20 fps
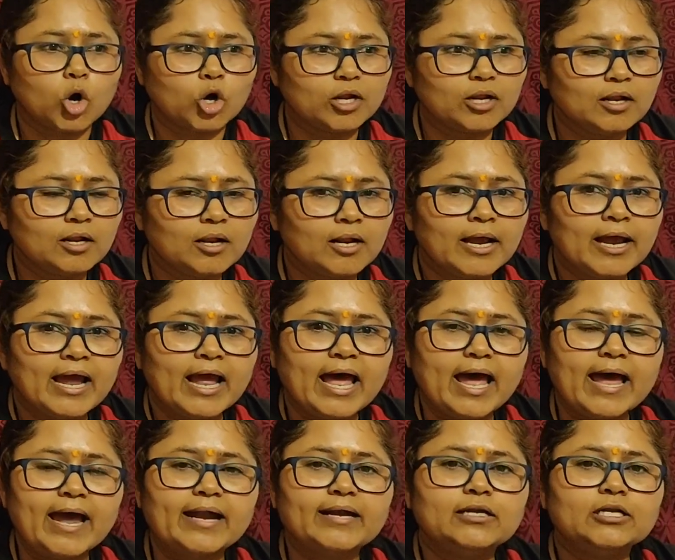and
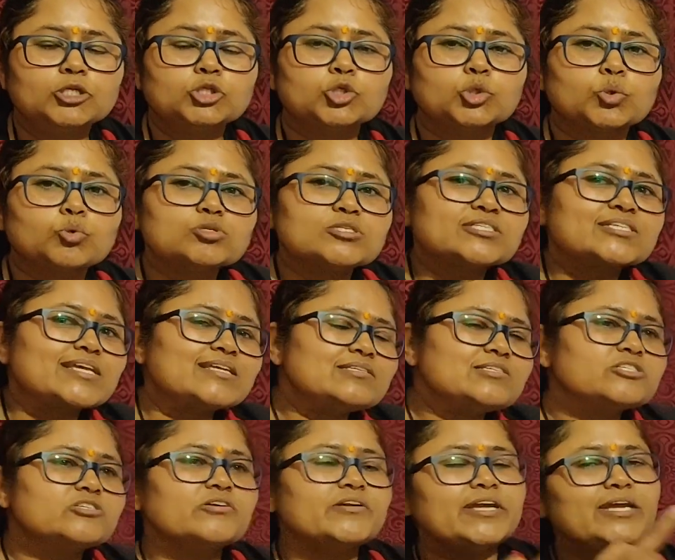through sensory
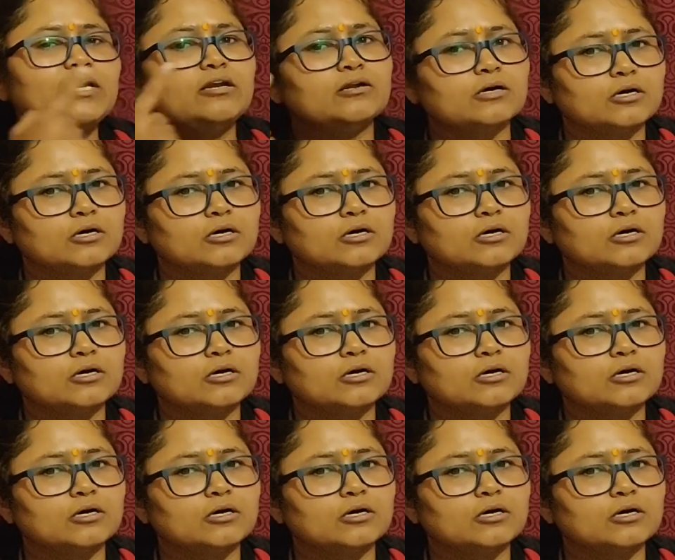nerves,